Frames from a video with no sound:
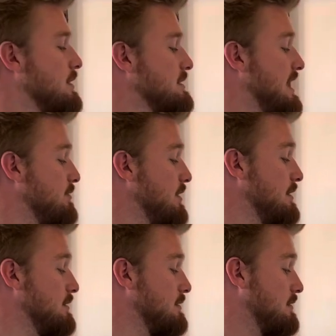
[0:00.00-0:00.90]
Day 3?
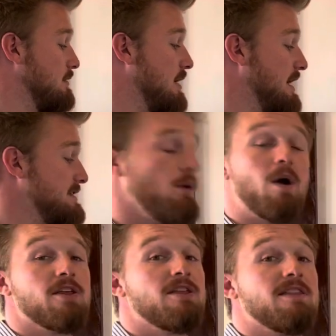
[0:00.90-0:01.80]
Why
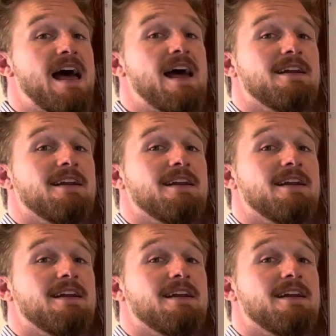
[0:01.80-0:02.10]
do you think that?